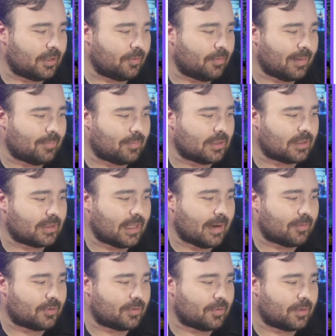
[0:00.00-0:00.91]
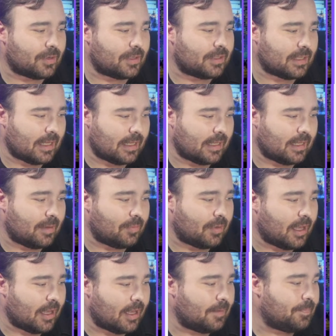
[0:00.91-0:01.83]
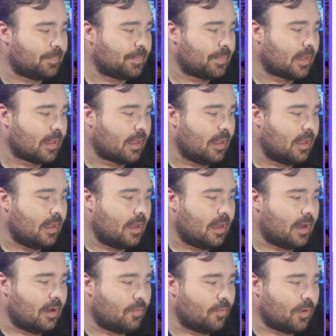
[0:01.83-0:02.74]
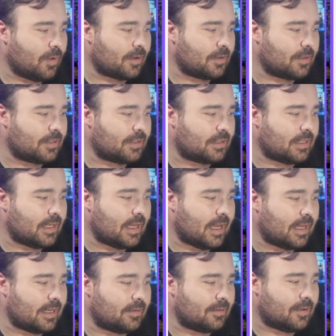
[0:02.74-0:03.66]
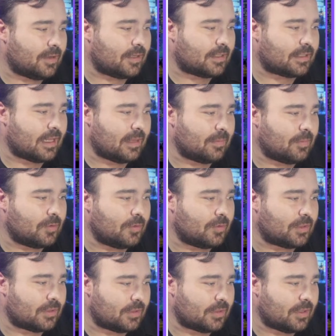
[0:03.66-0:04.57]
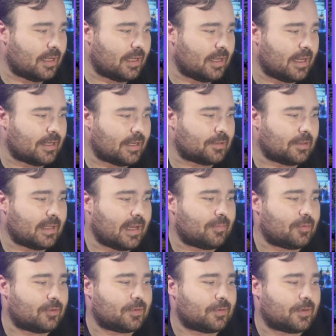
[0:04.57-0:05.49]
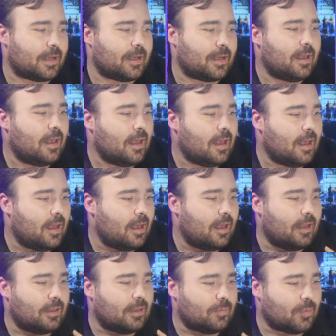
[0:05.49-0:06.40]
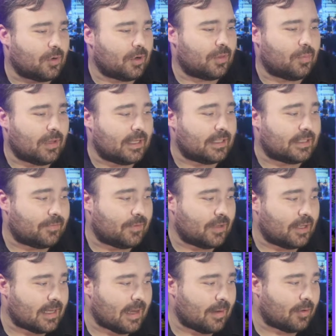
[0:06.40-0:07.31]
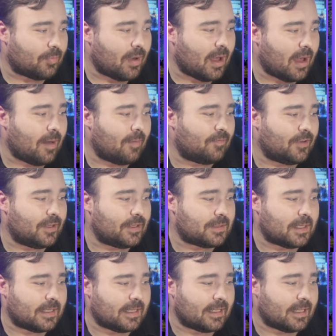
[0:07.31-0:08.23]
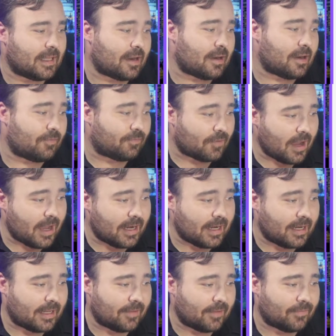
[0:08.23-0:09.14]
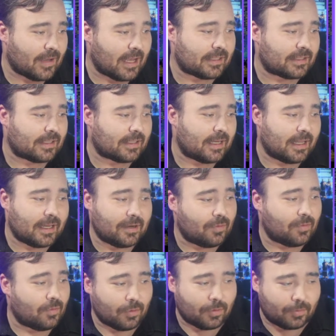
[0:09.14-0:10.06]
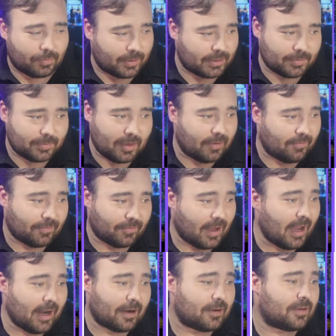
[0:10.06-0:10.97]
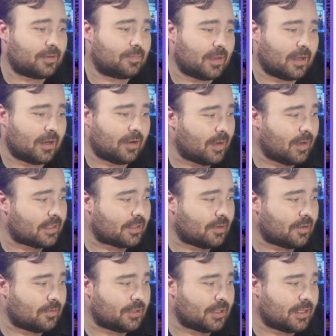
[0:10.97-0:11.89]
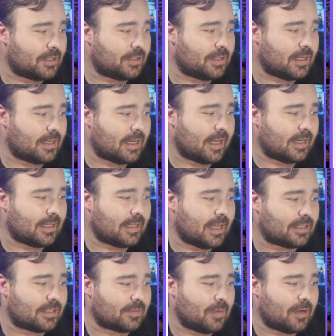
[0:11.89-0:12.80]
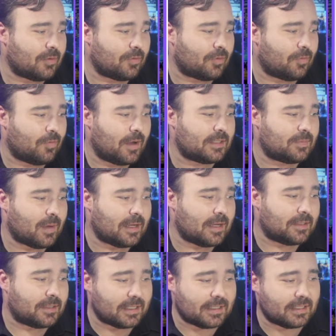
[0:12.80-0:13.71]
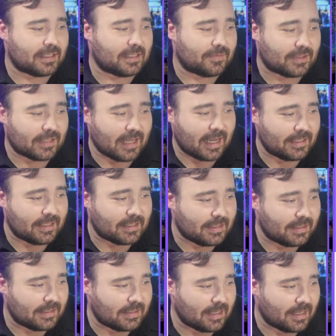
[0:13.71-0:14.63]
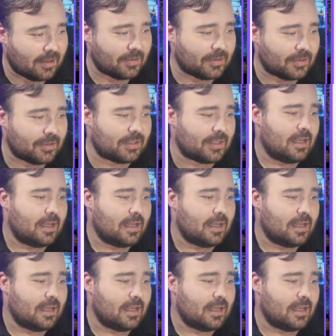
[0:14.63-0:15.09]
weapons laboratories and the NBA, workers at Los Alamos National Laboratory, the birthplace of the atomic bomb, faced a deadline on Friday to get vaccinated or risk being fired. A New Mexico judge denied a last-minute request by dozens of scientists and others